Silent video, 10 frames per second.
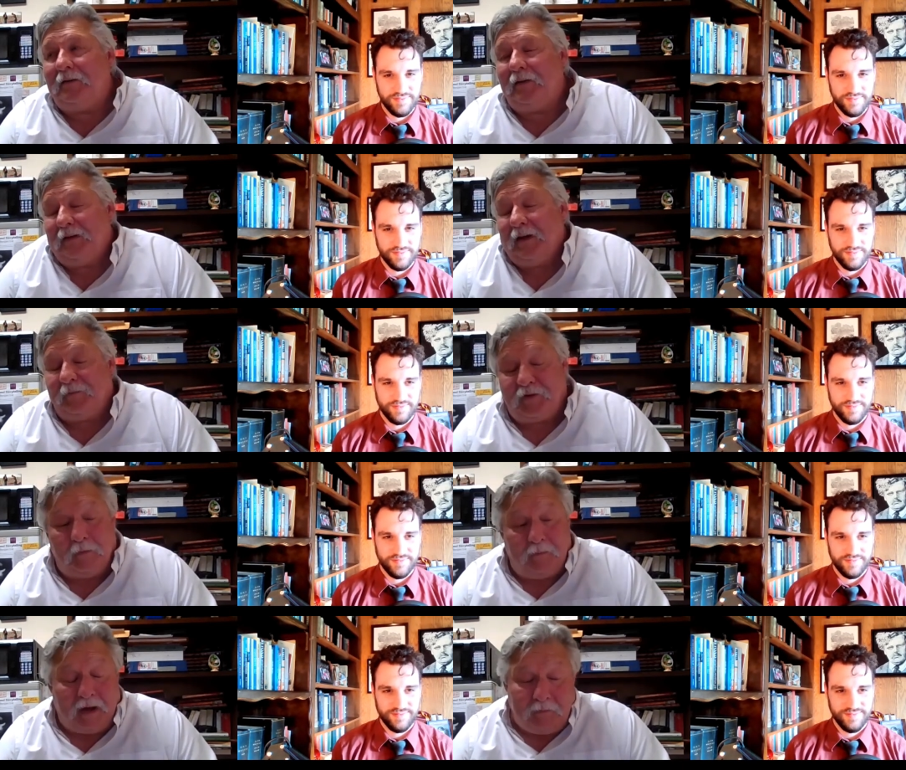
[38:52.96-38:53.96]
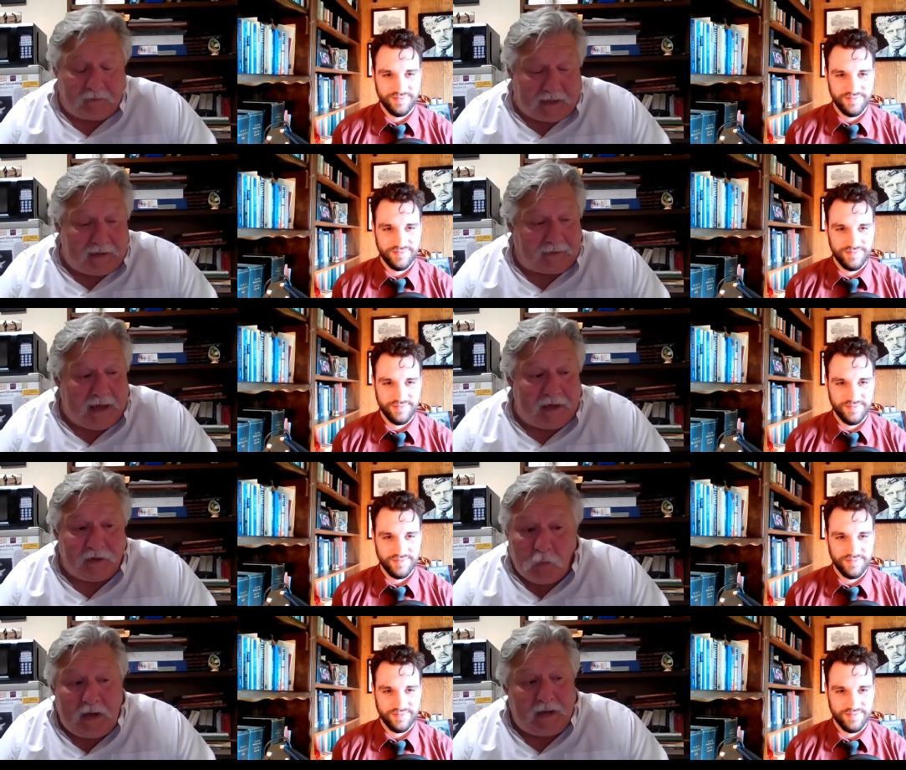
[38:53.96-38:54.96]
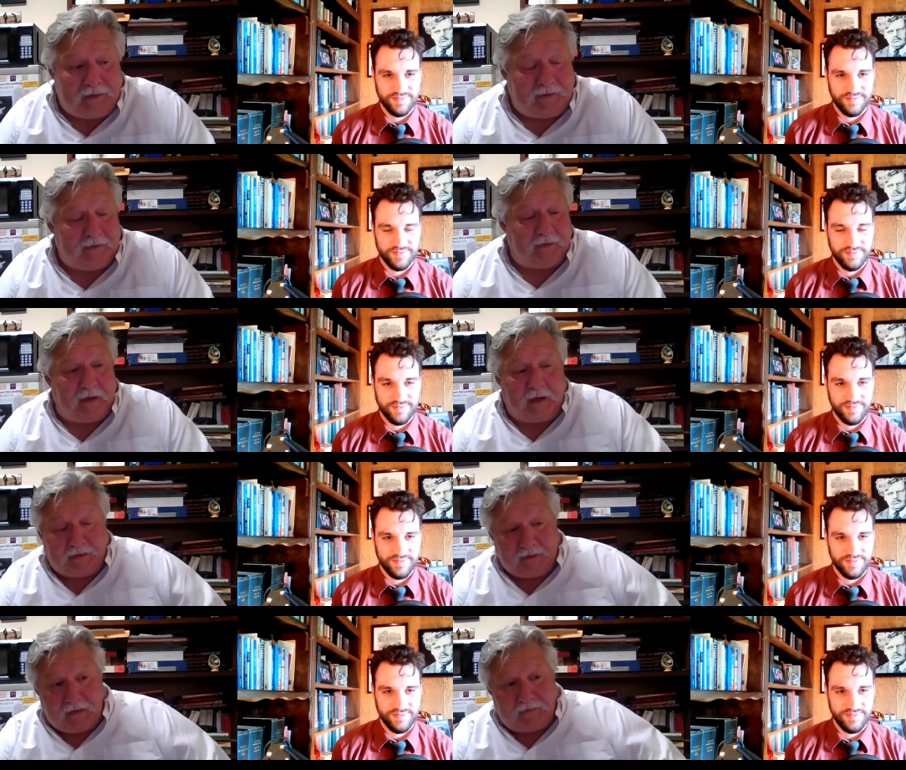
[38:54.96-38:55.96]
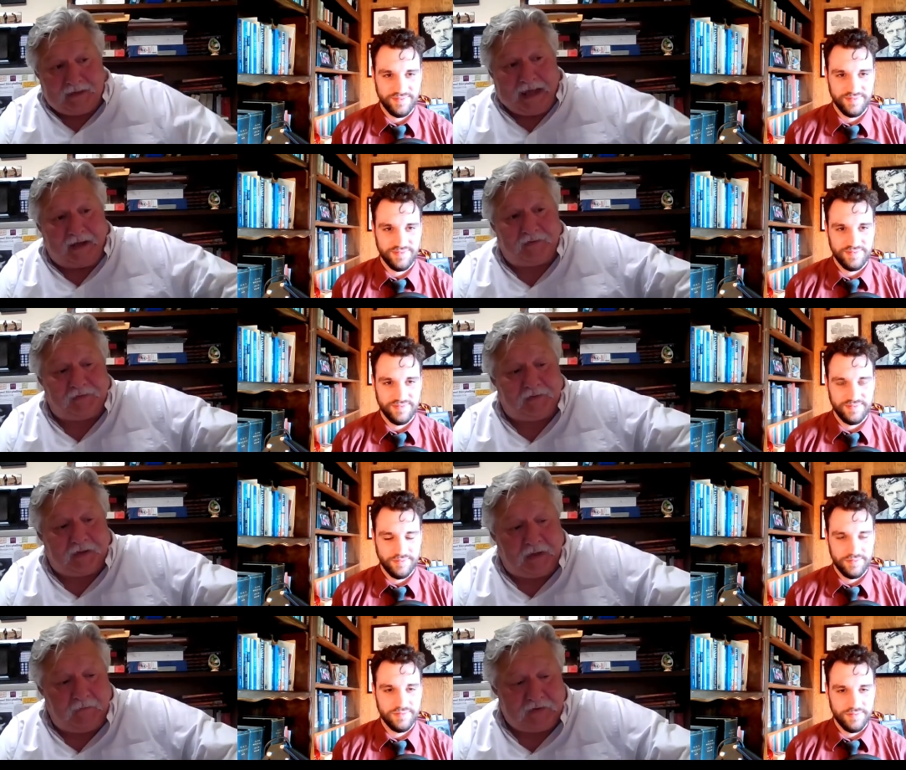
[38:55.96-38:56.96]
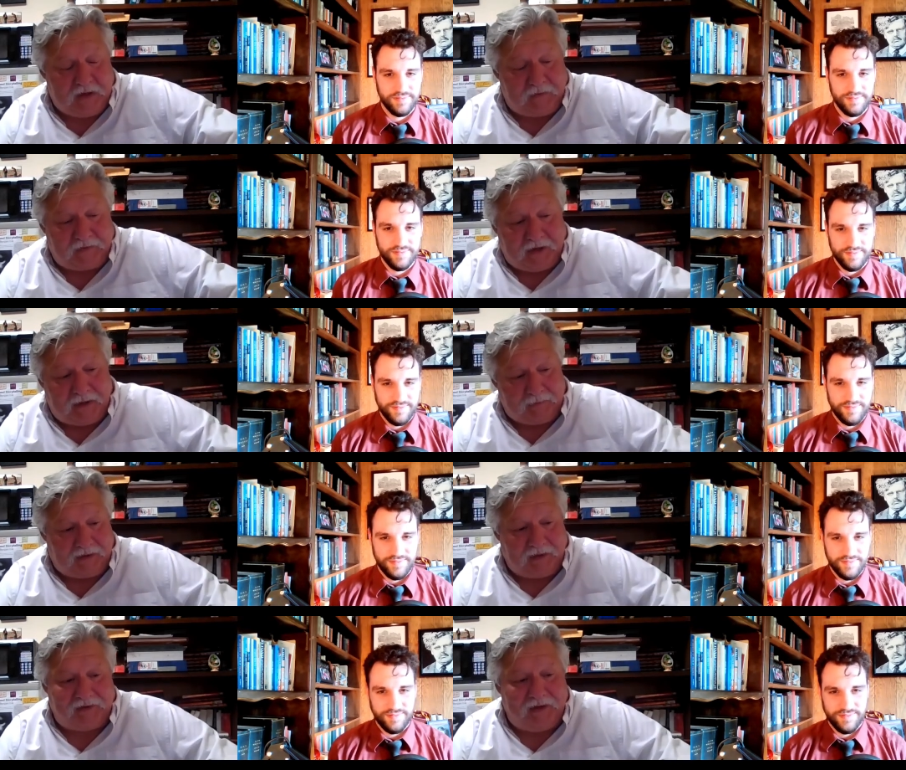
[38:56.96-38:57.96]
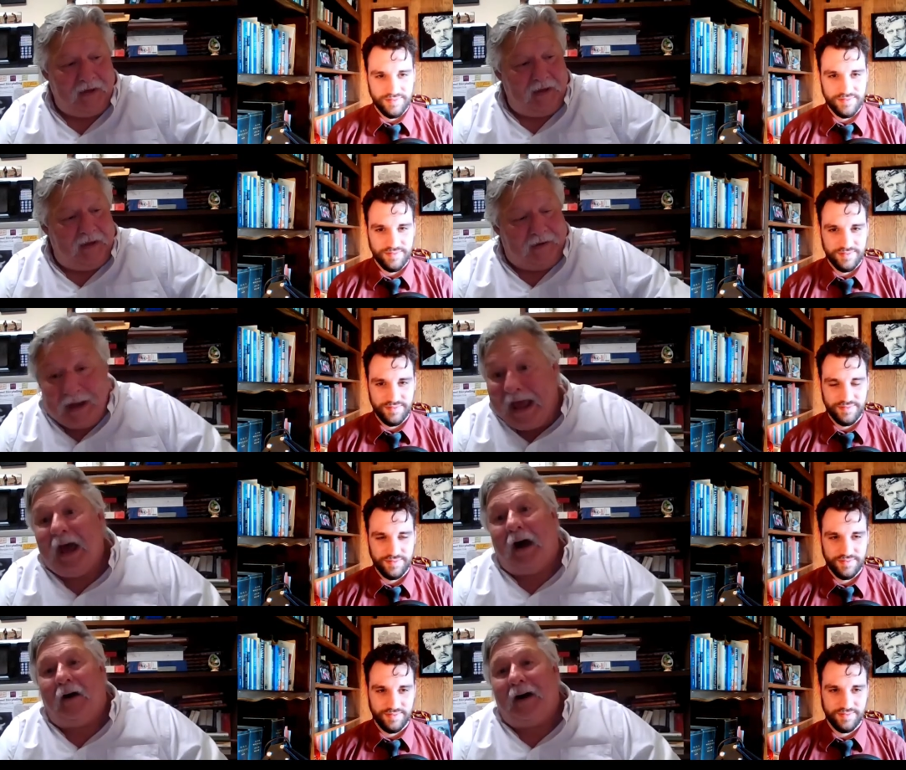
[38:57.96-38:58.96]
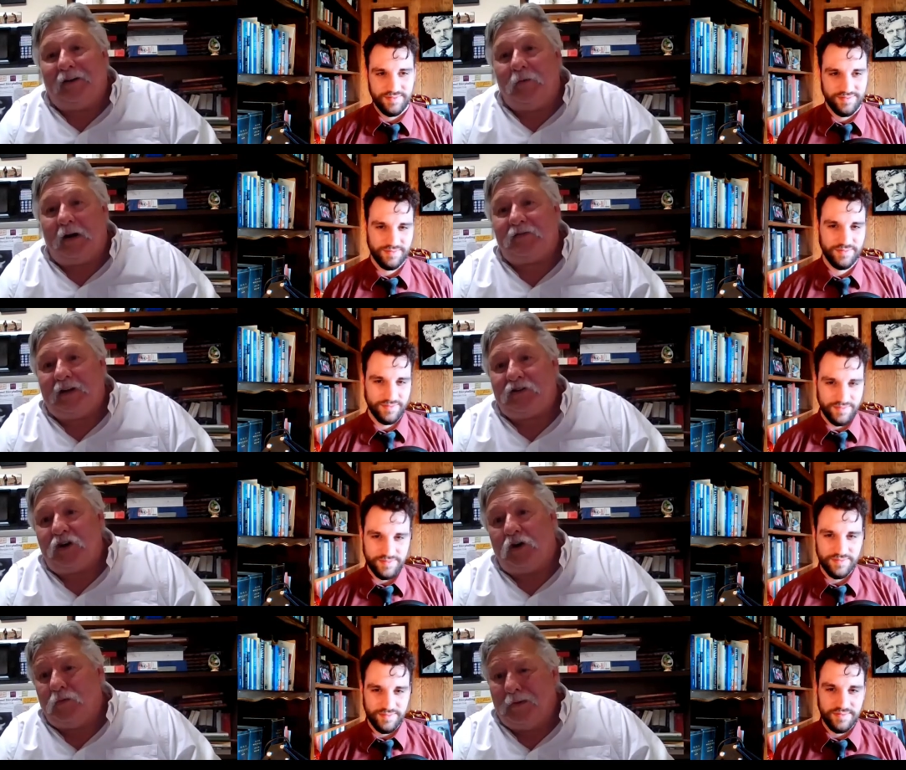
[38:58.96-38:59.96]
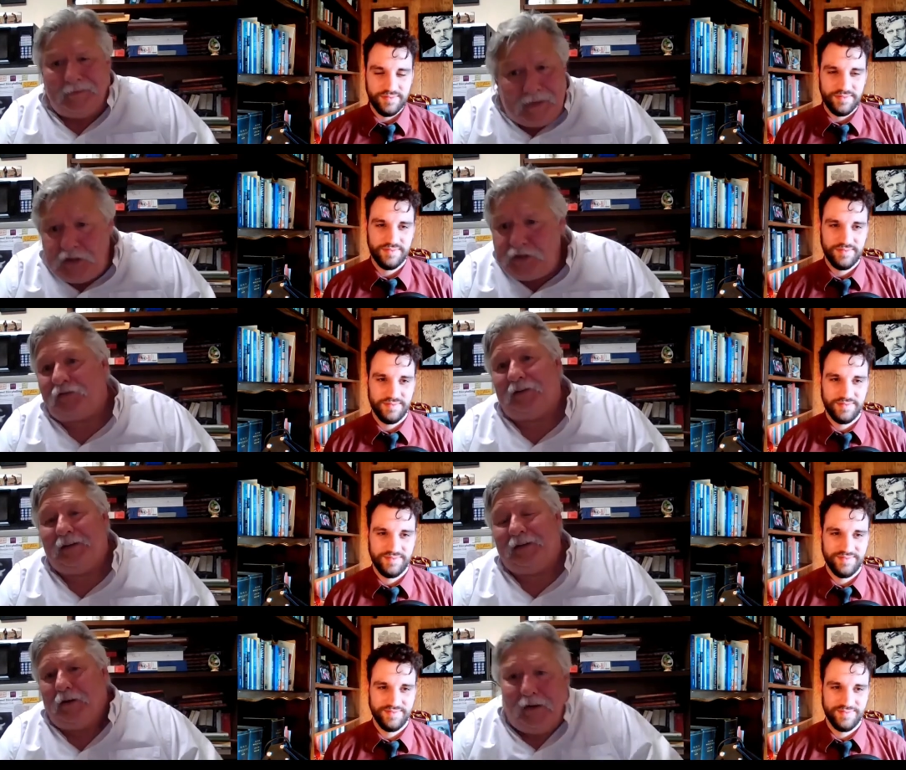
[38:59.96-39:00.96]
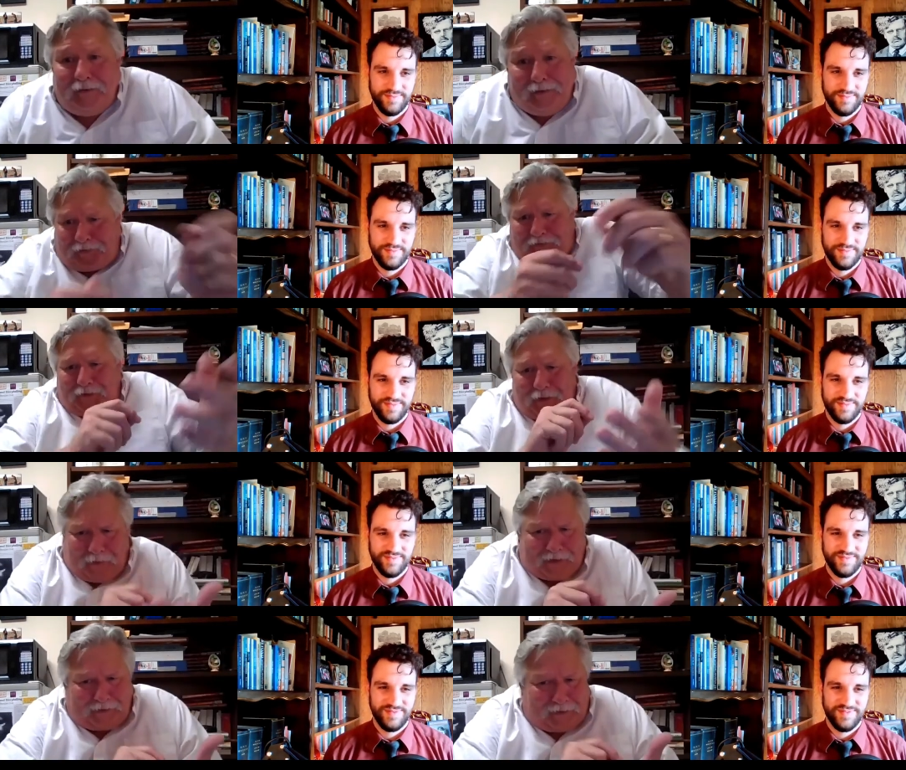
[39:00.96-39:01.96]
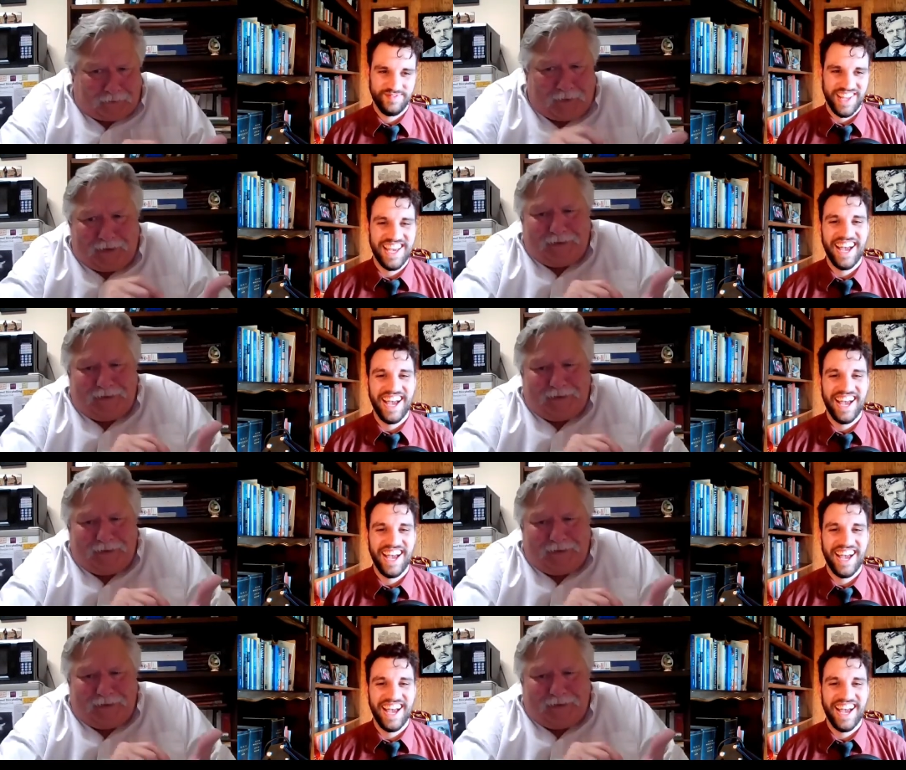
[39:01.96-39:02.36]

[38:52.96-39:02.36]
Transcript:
Speaker 1: yeah, so I'm kind of glad in a way I didn't I didn't have any access to television at the time because now I can watch that show religiously and go, oh, I'll steal that little word.